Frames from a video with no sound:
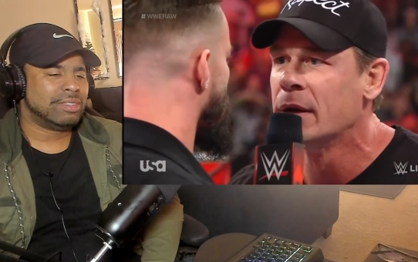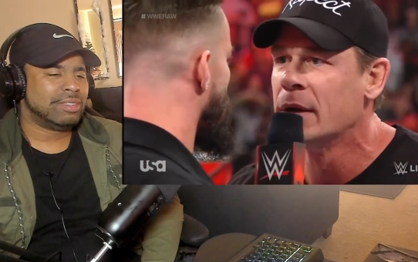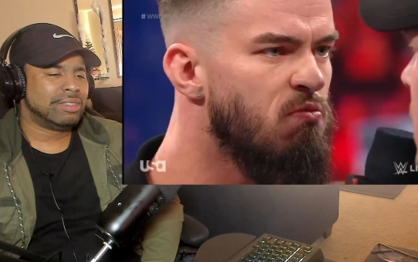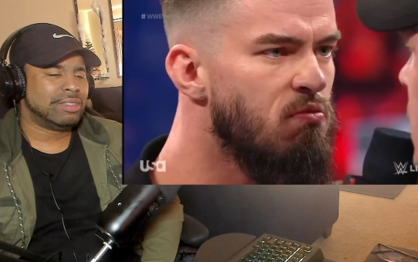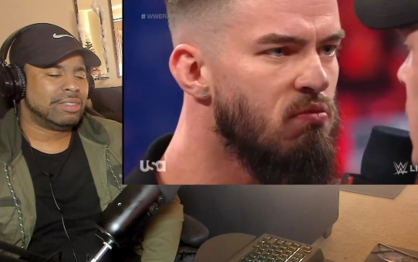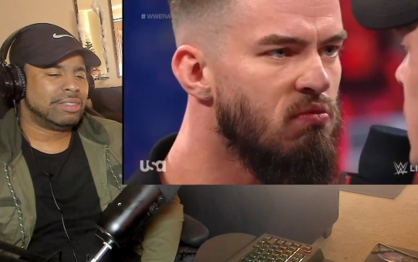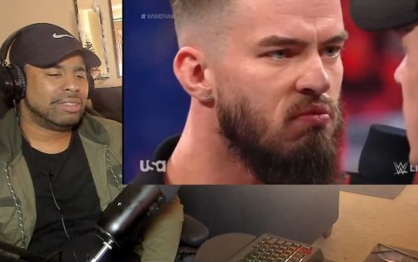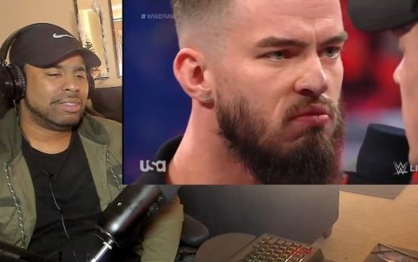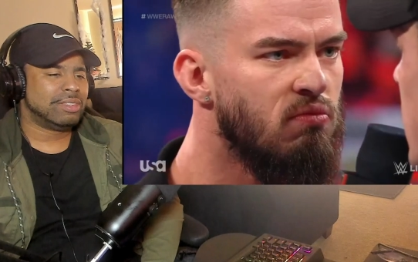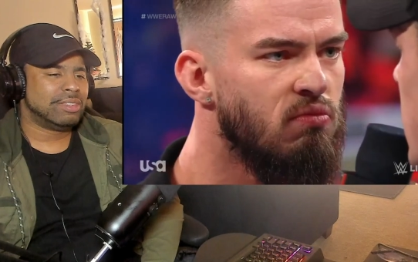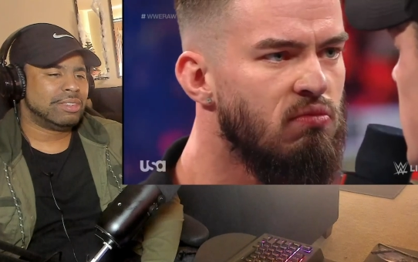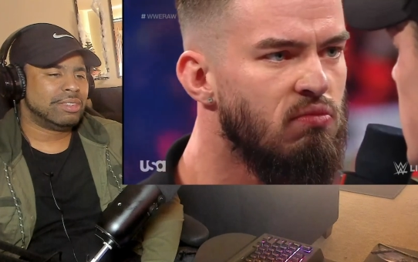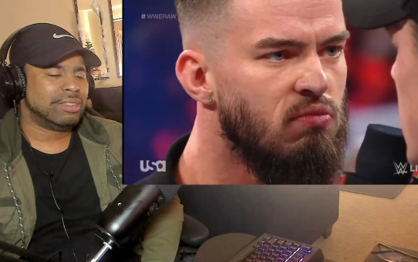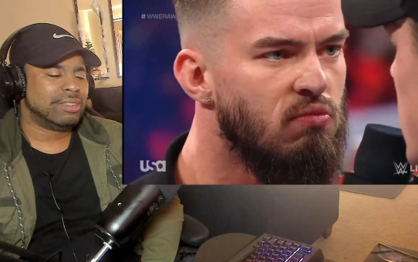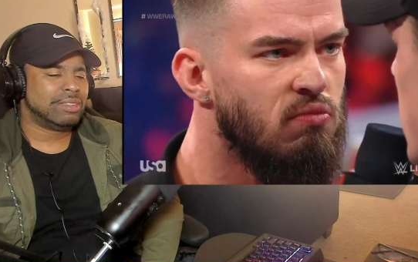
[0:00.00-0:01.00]

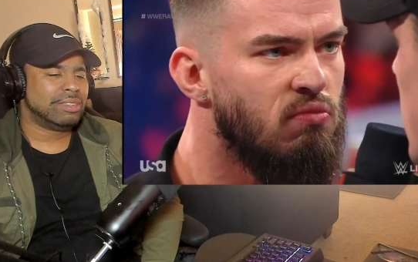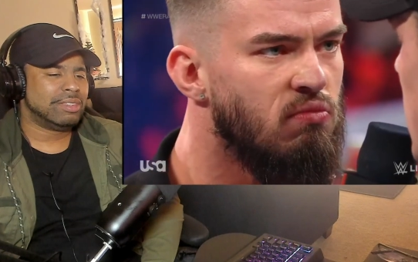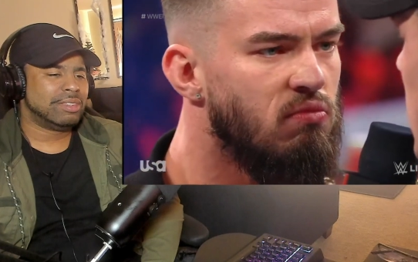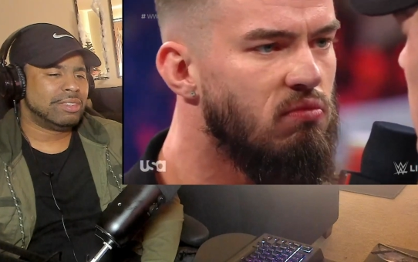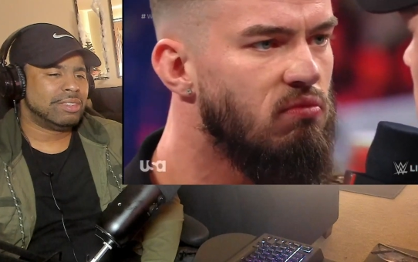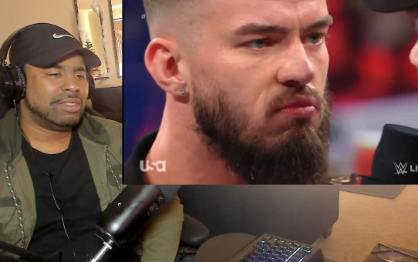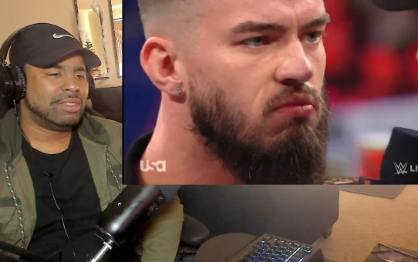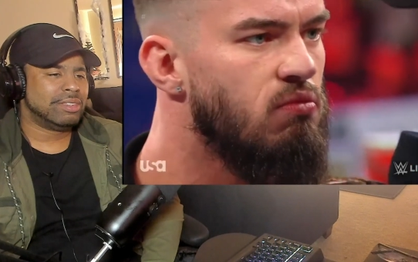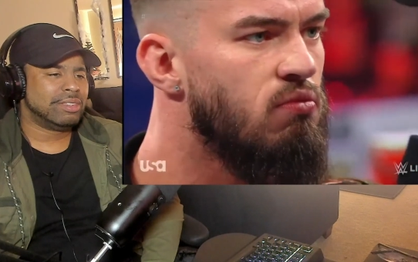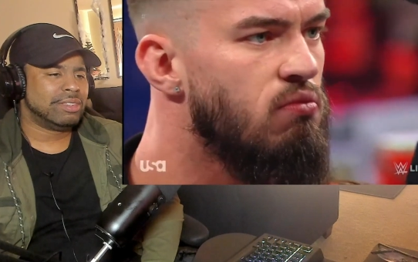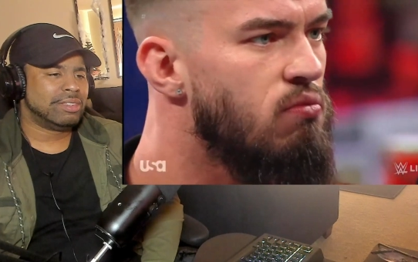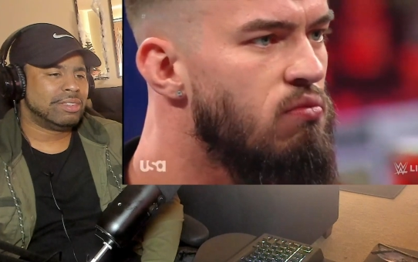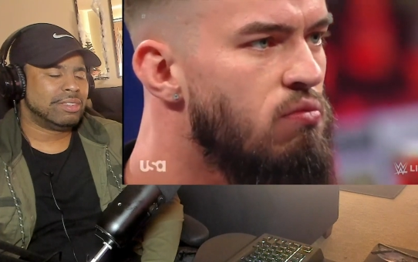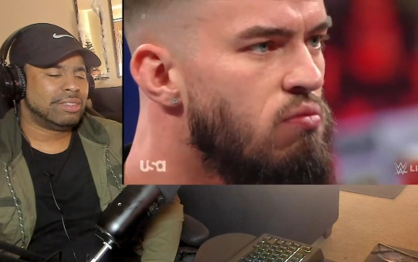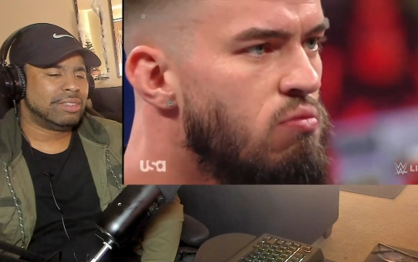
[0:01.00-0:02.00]

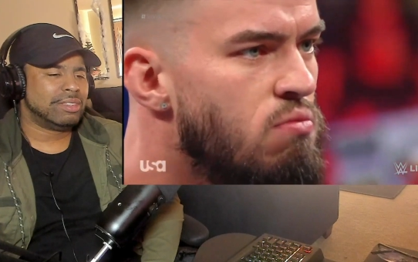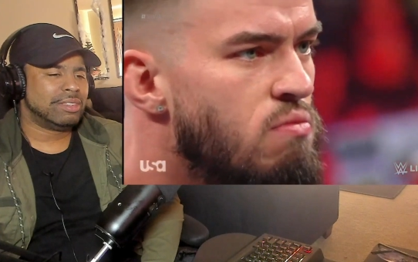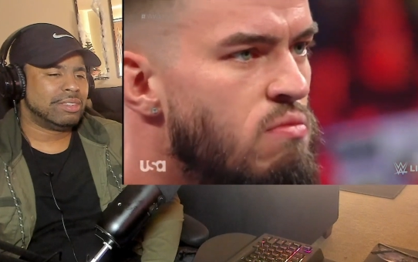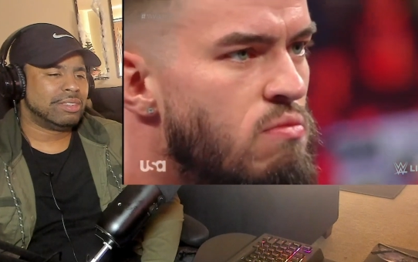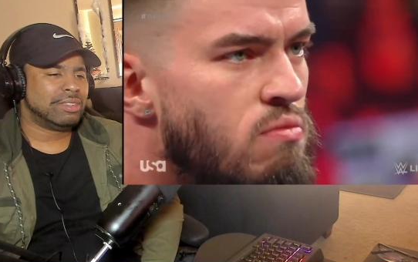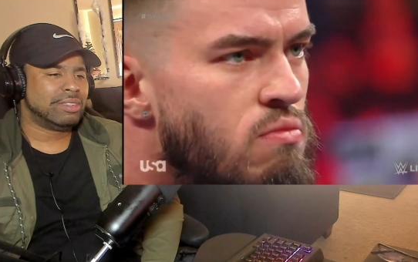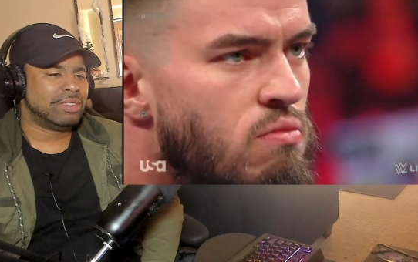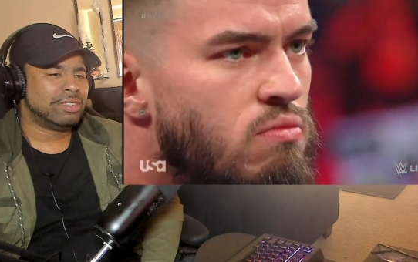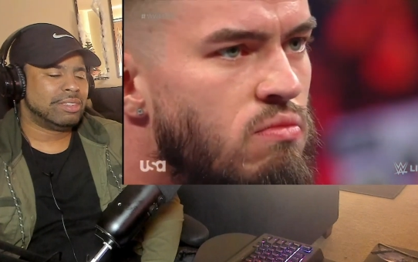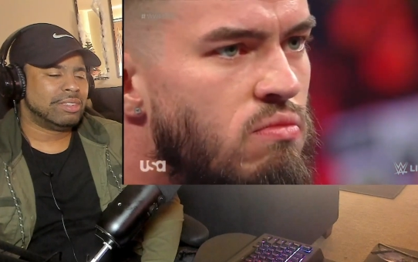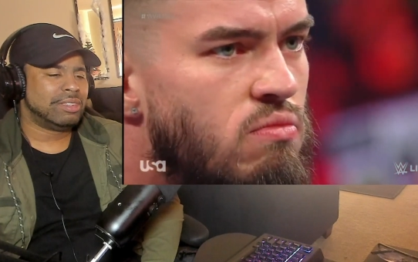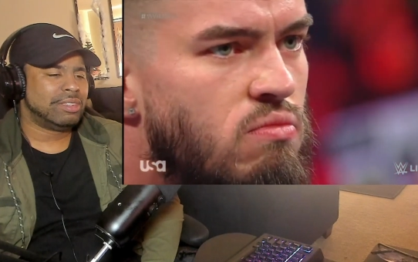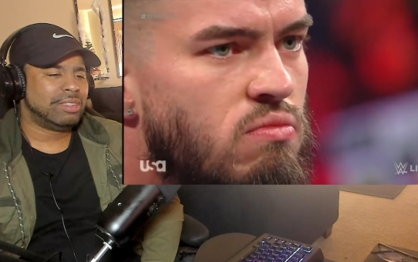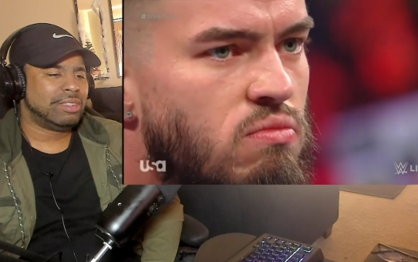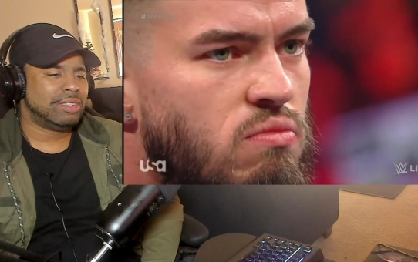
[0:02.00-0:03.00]

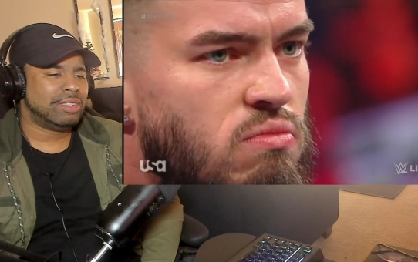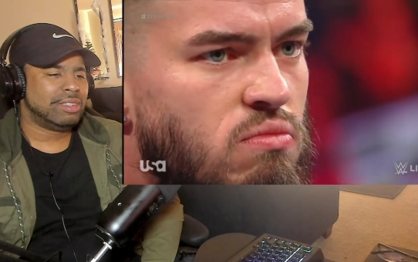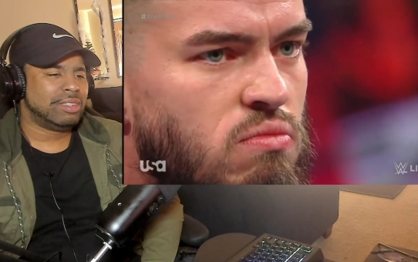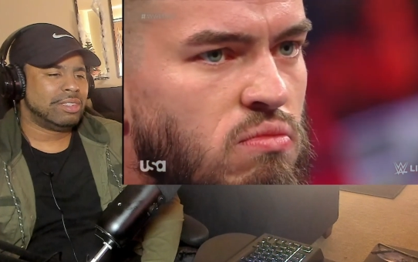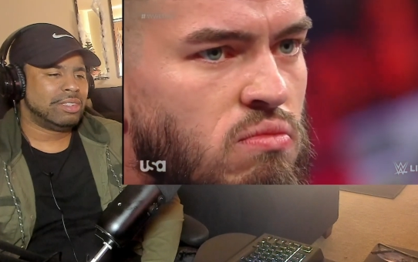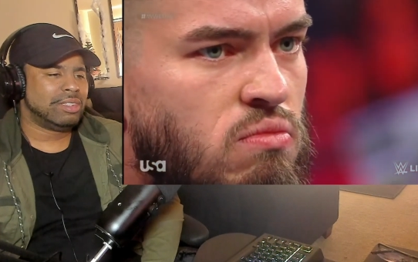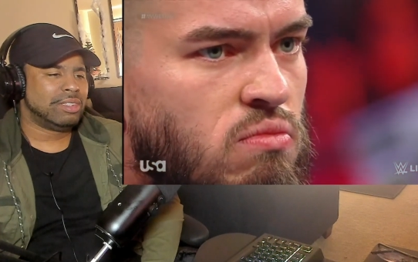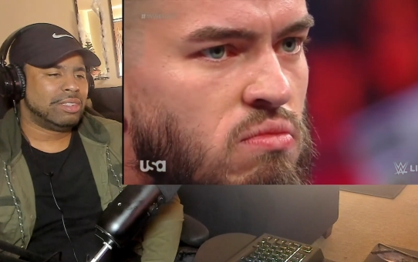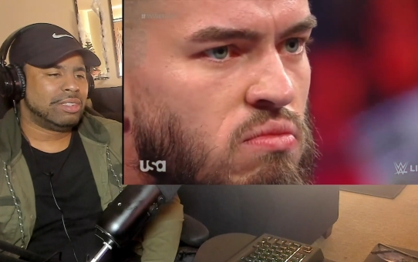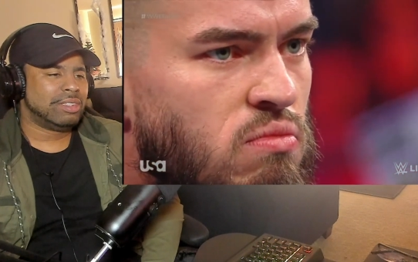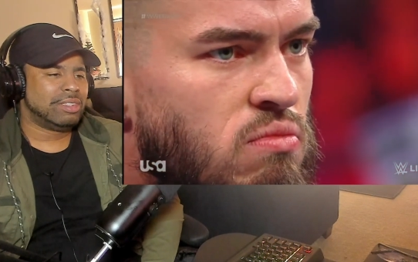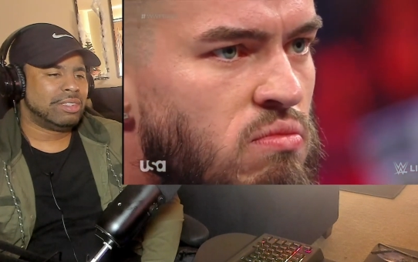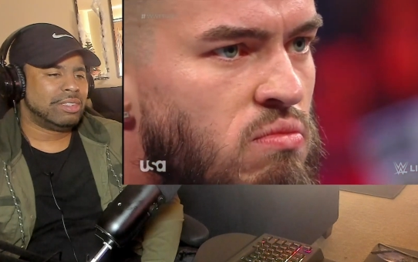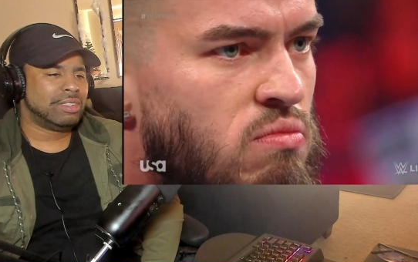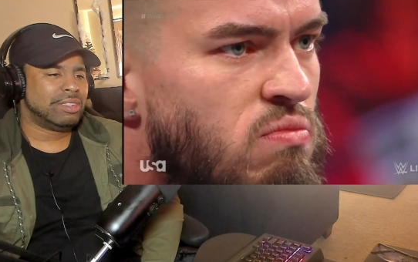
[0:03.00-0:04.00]
(silence)